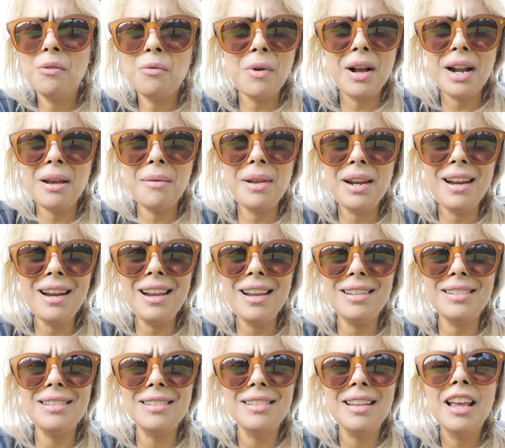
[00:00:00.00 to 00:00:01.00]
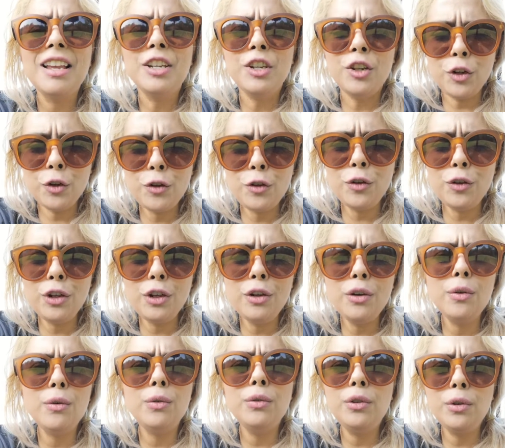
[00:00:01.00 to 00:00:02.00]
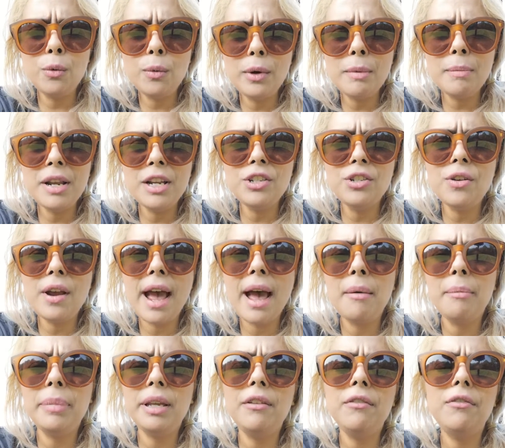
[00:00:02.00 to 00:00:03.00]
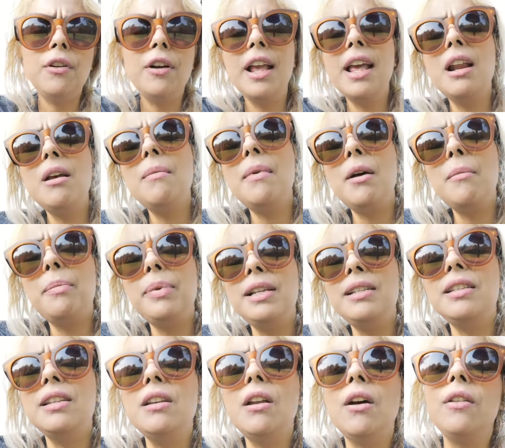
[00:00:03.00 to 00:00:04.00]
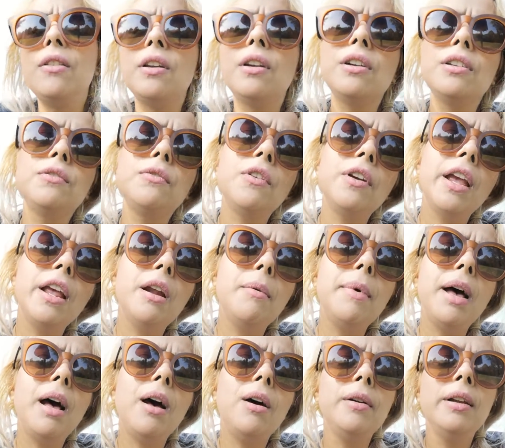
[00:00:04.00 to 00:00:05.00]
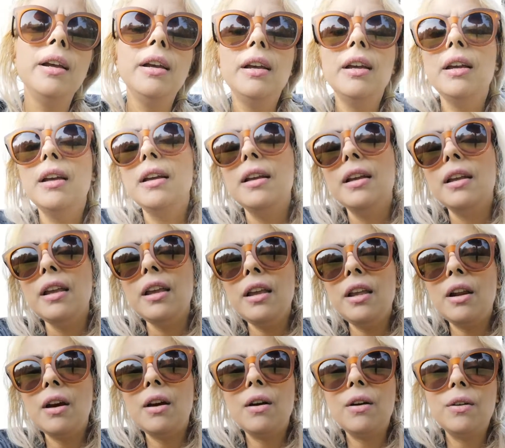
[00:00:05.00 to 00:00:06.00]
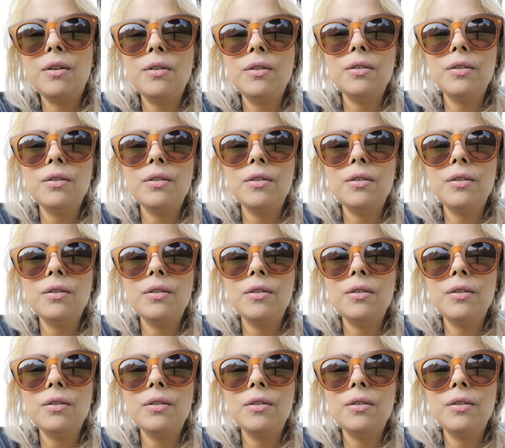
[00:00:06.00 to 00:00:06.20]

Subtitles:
Whatever it is, you do you. Do what makes you happy. Forget about pleasing others. Forget about, you know,